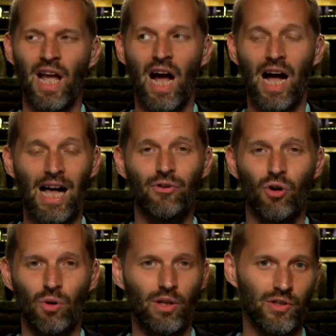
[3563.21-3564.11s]
I don't know
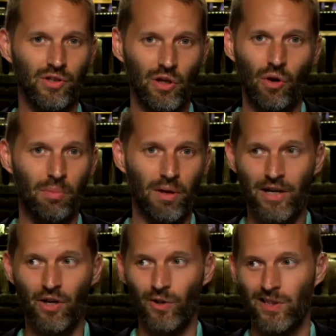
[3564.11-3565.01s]
where this is going, but I
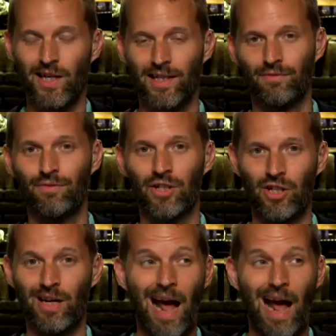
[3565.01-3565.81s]
know it's not a confession.